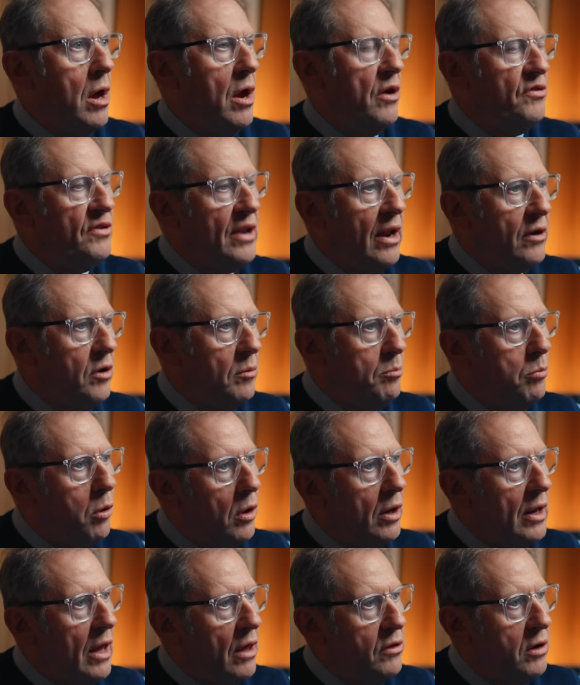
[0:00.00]
standard
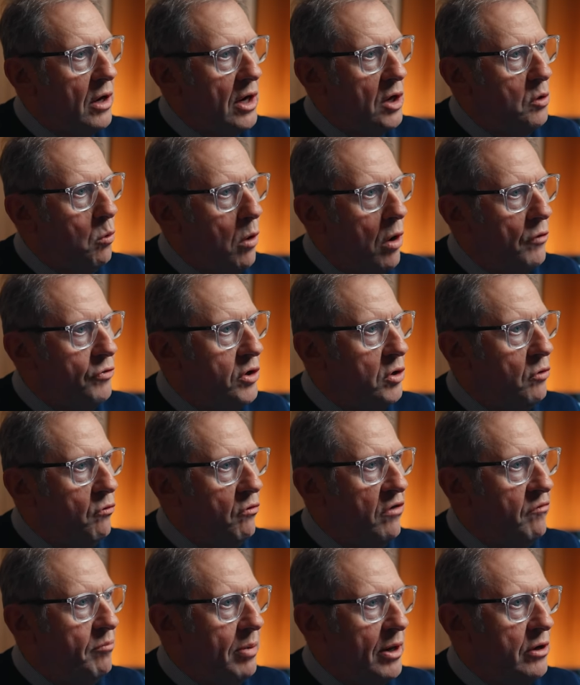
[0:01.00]
polyethylene wad that
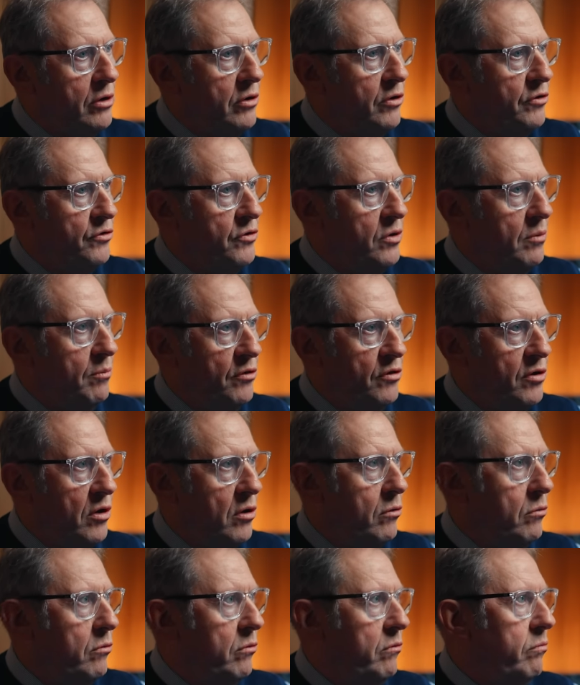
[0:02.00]
we've been accustomed
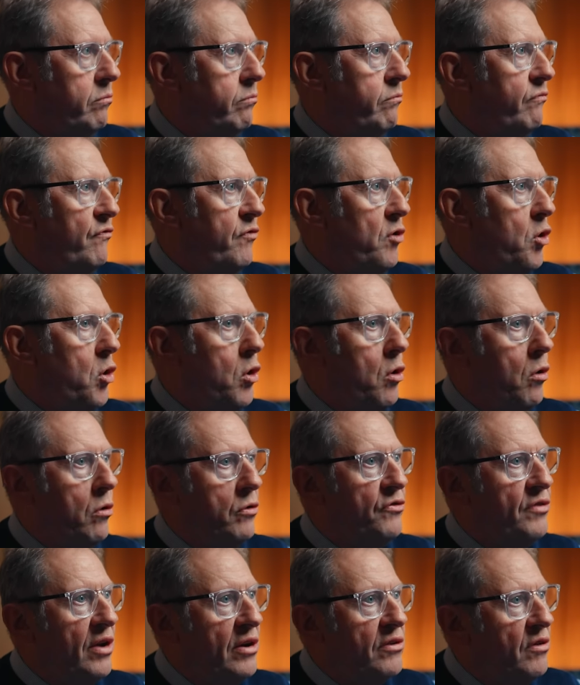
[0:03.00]
to for
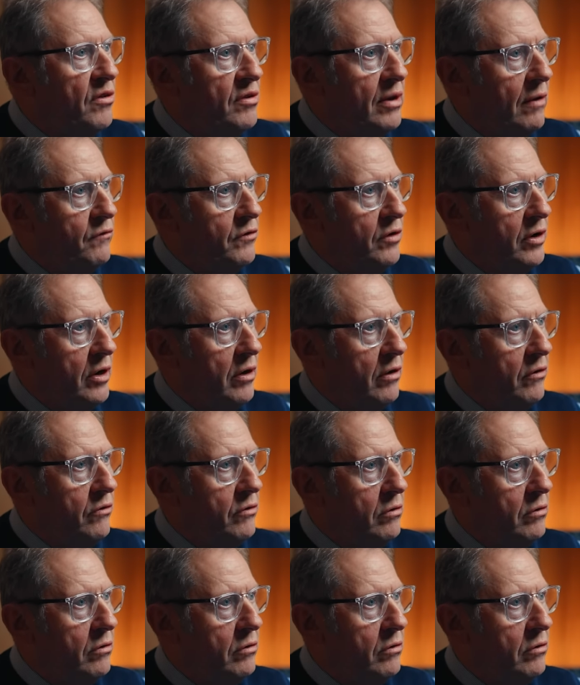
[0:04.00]
60, 70 years.